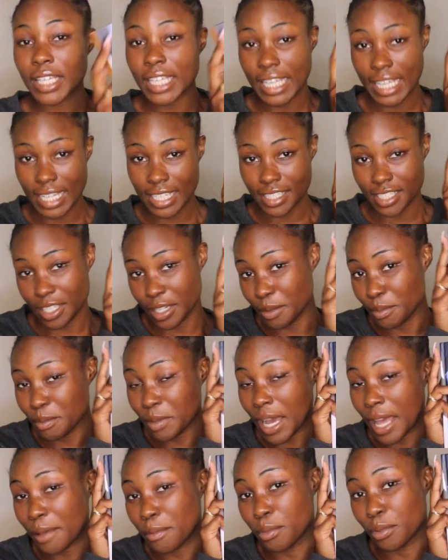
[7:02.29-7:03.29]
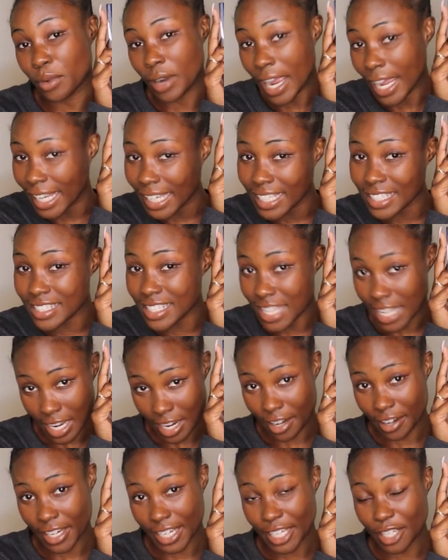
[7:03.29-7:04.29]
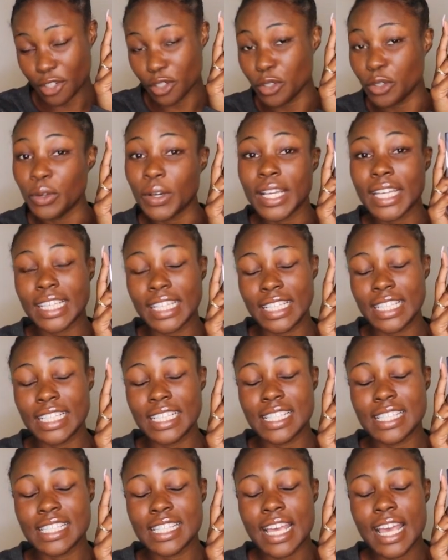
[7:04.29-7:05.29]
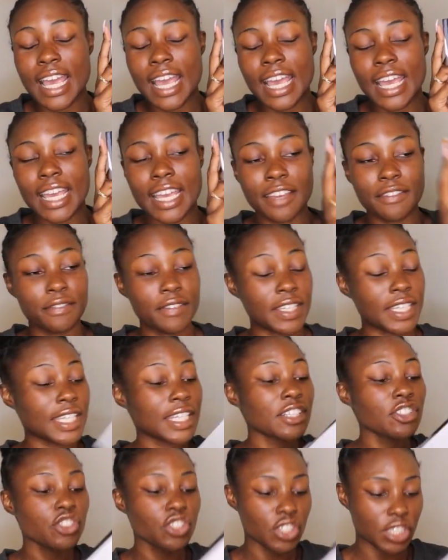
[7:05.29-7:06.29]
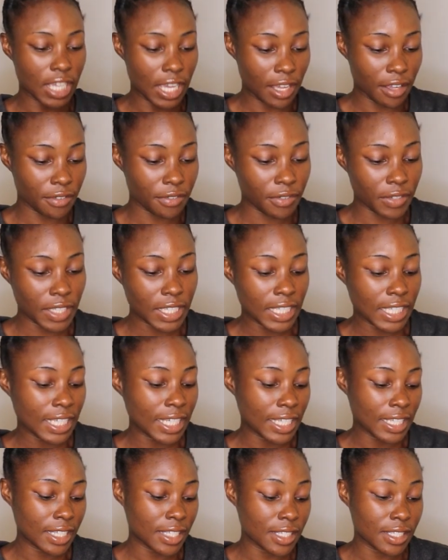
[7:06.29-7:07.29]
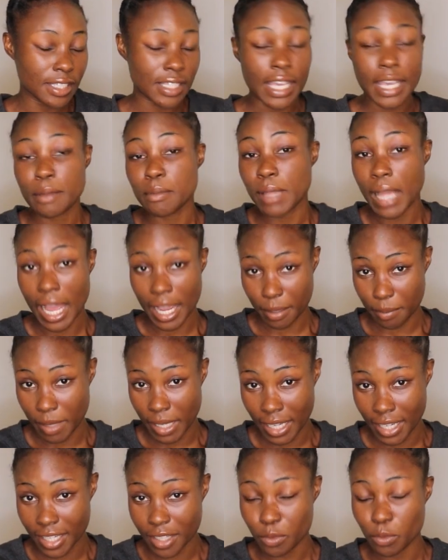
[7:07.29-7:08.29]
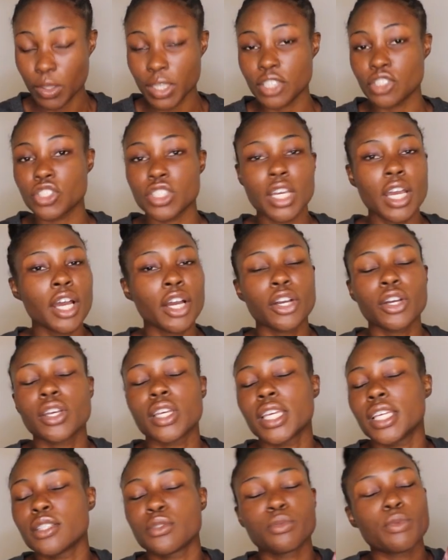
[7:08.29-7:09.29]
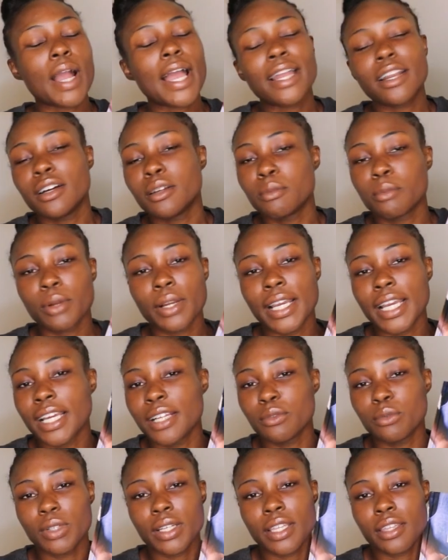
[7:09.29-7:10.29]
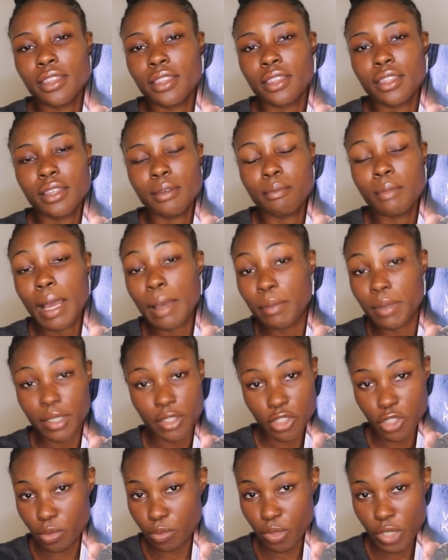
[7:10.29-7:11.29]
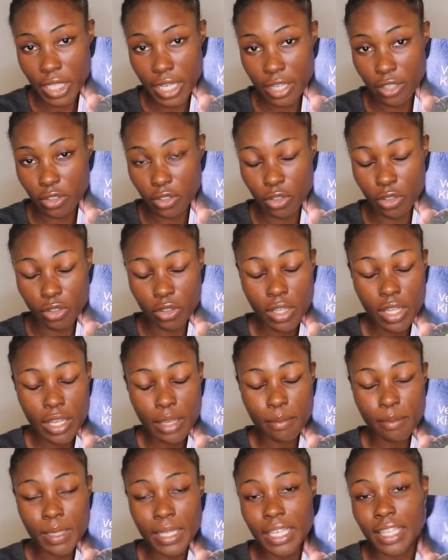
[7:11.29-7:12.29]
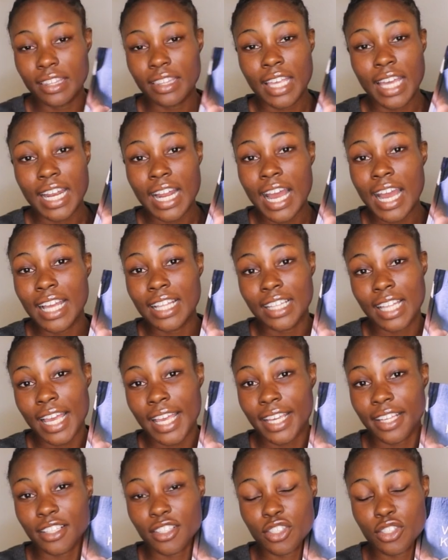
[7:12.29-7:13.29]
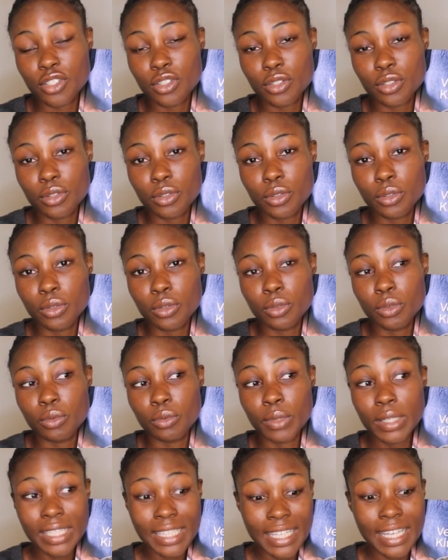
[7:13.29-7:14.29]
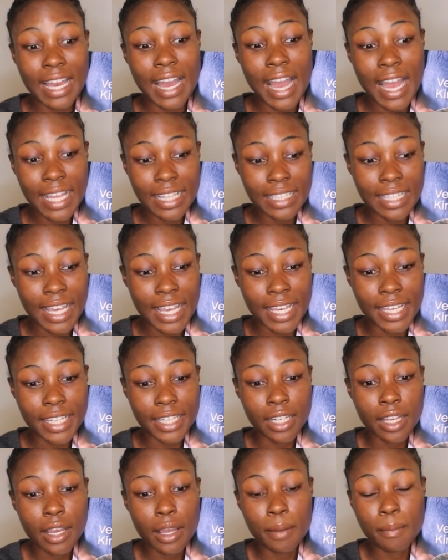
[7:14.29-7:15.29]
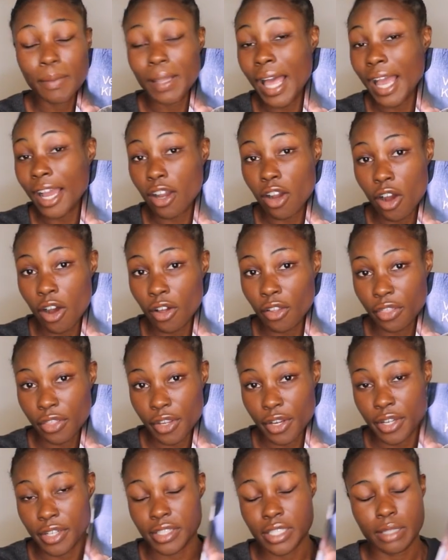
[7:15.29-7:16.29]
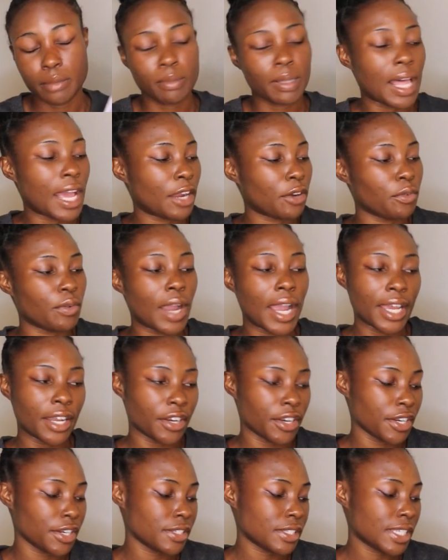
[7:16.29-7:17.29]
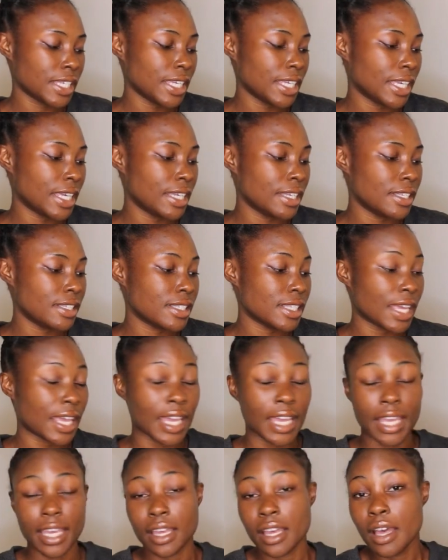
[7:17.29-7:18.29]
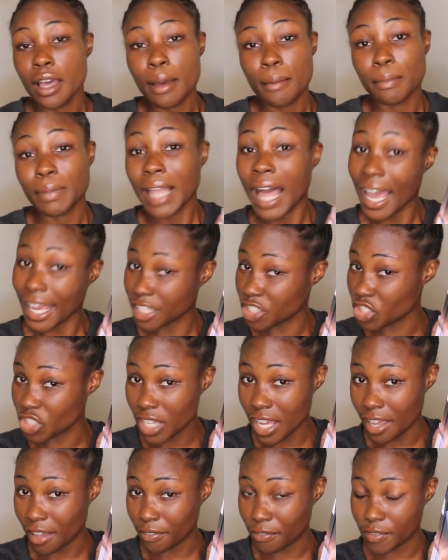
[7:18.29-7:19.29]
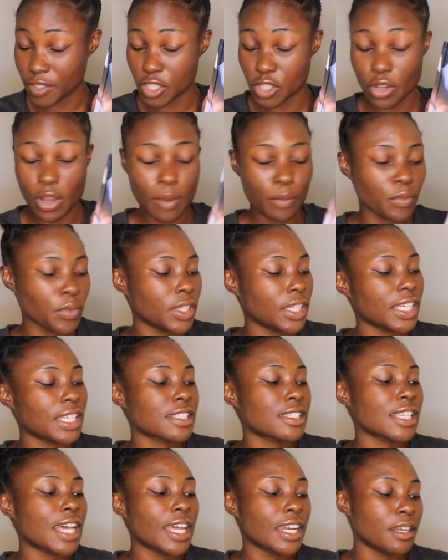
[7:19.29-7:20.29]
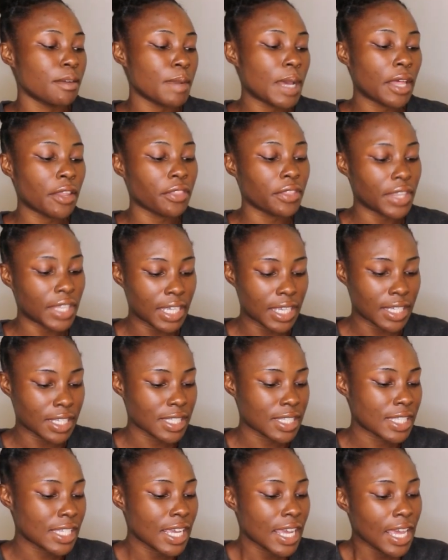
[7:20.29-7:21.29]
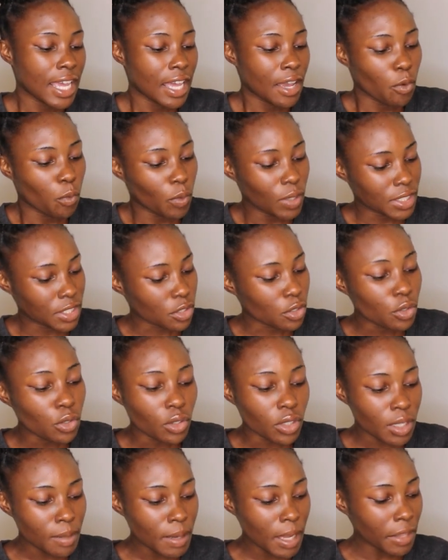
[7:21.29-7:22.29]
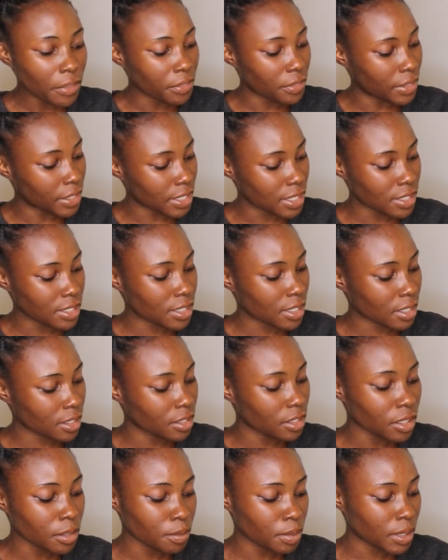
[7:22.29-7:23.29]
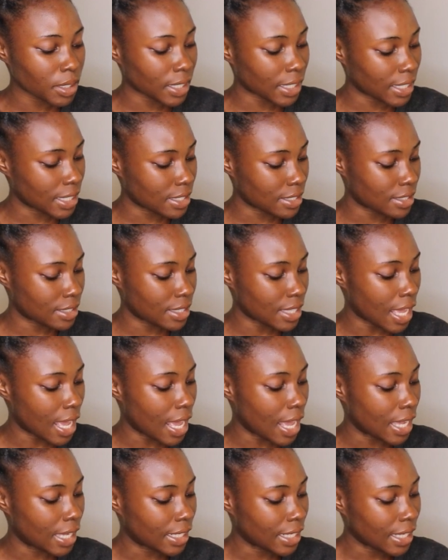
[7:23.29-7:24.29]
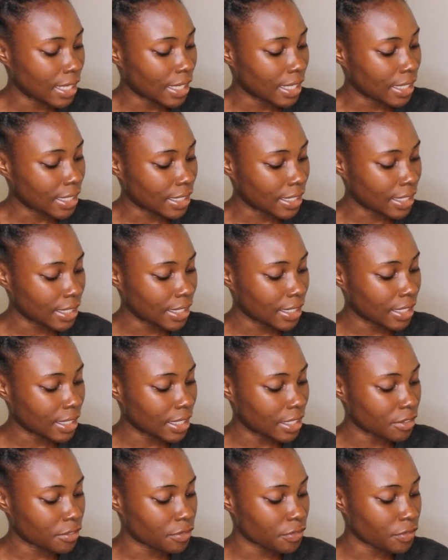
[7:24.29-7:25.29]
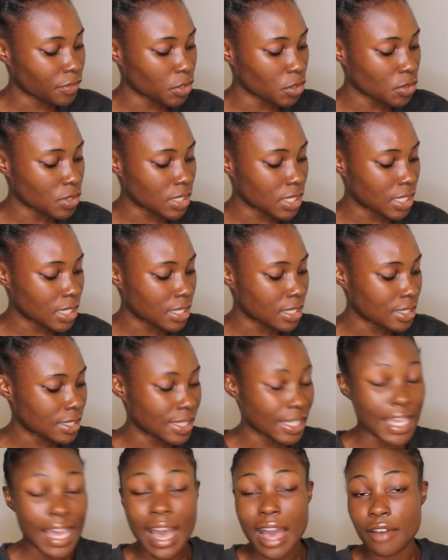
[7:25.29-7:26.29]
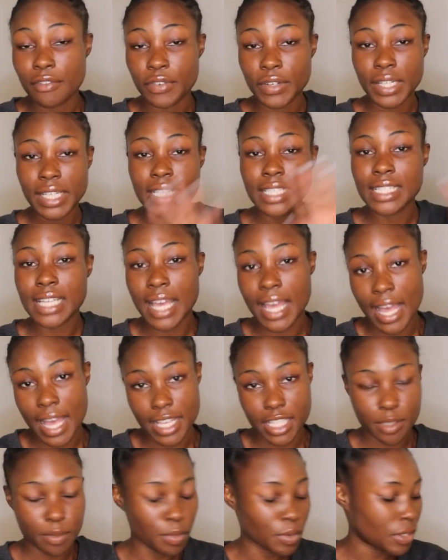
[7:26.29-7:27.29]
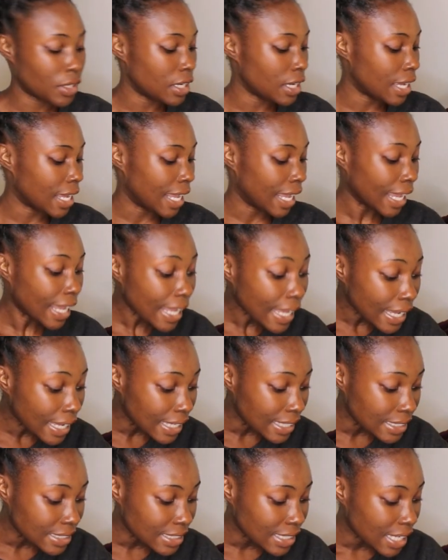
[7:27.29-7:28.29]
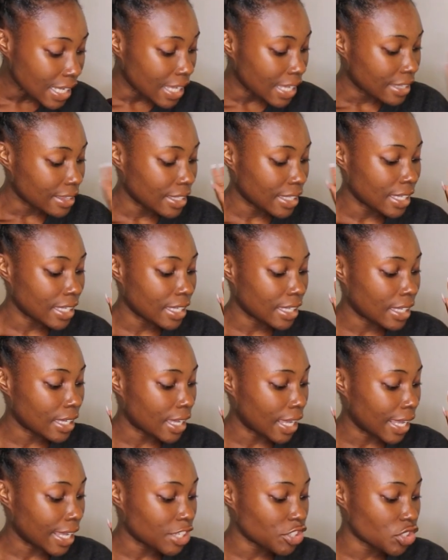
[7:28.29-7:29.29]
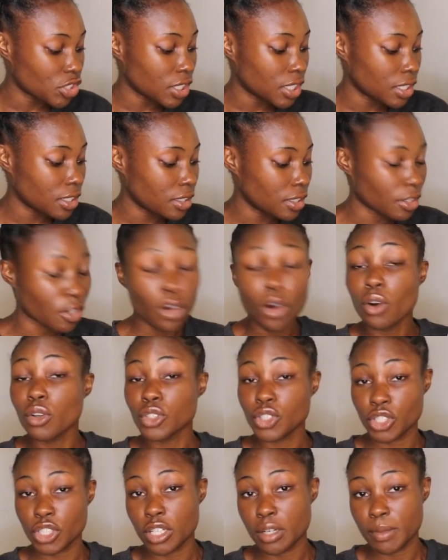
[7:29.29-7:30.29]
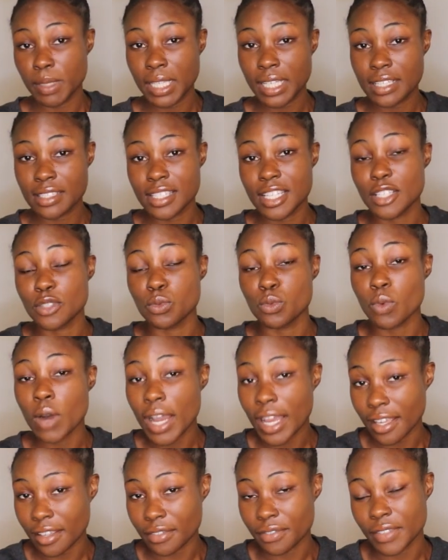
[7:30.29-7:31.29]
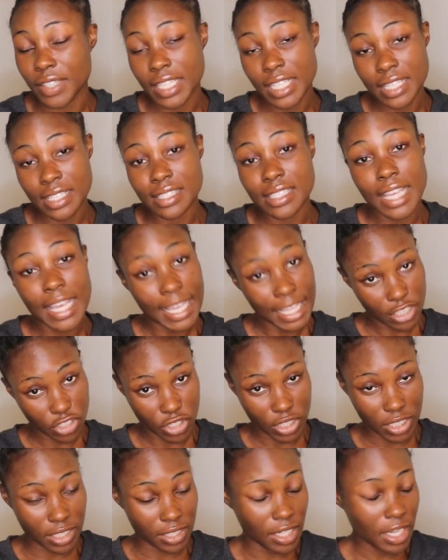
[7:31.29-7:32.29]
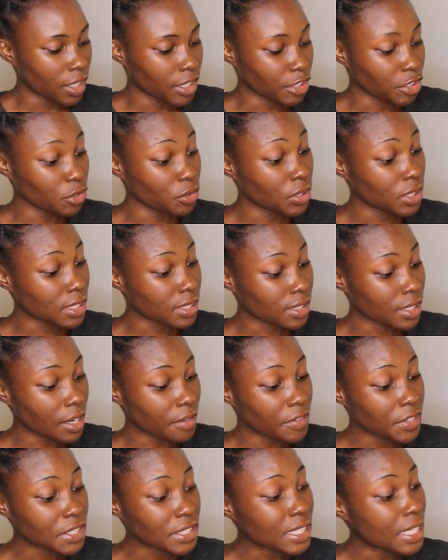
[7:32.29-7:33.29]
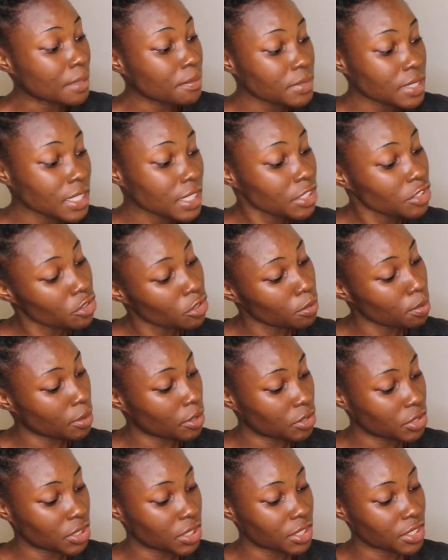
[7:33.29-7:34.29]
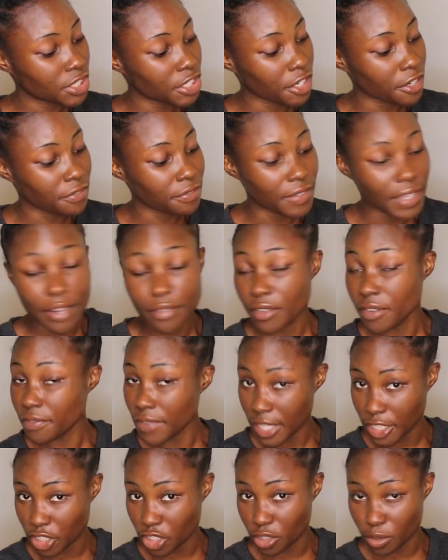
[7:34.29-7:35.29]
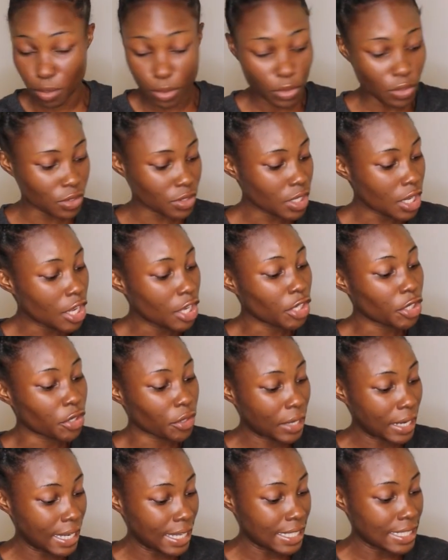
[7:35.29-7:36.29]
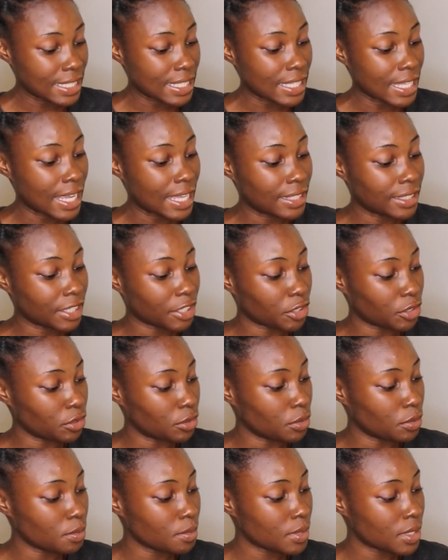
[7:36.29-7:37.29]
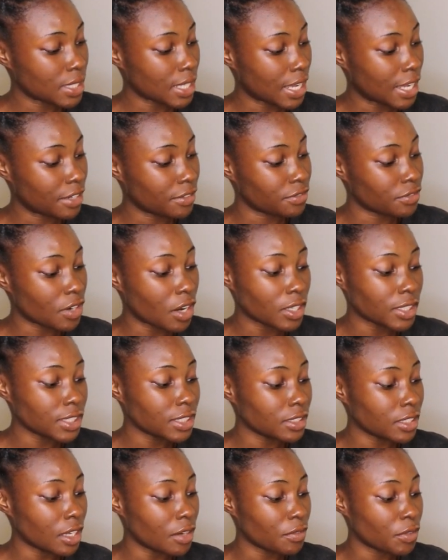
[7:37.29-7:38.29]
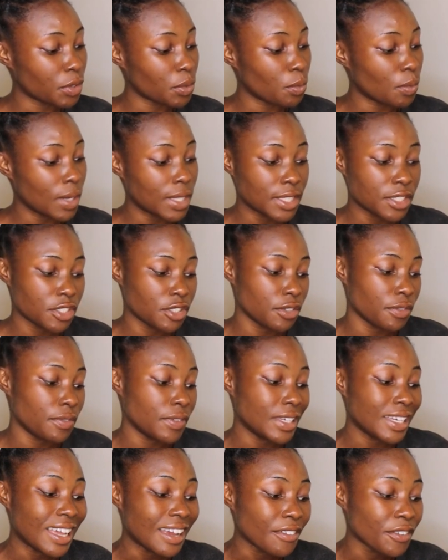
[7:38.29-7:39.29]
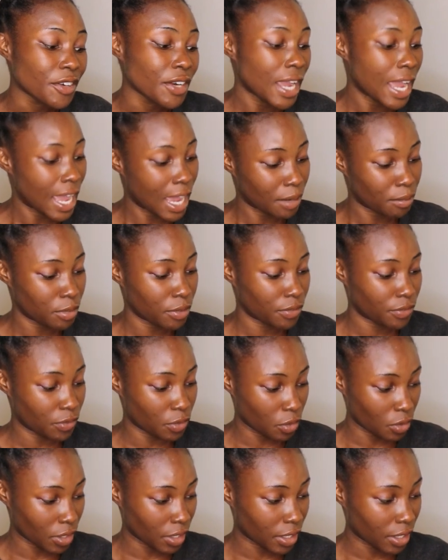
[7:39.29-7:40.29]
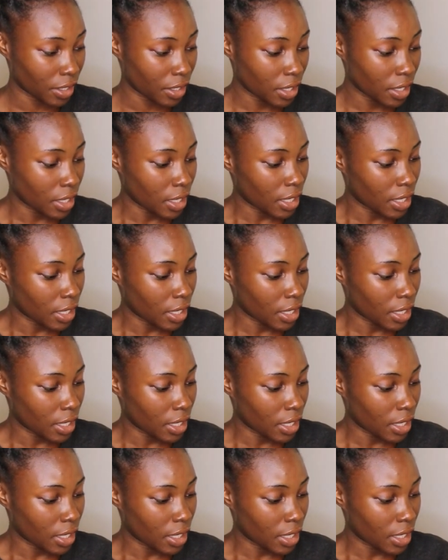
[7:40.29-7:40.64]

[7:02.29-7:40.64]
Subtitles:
Kingdom by Bryant Terry, who is a vegan chef. He is a black man, which is right on brand with my BookTube channel, being that I like to really highlight black authors and black writers. He is a black chef, so I'm really excited about this. What's cool about this cookbook is that he infuses the African diaspora and the Asian culture because his wife is Asian. You'll discover tempting new approaches to your favorite vegetables, grains, and legumes, and fall in love with ones you've never had before.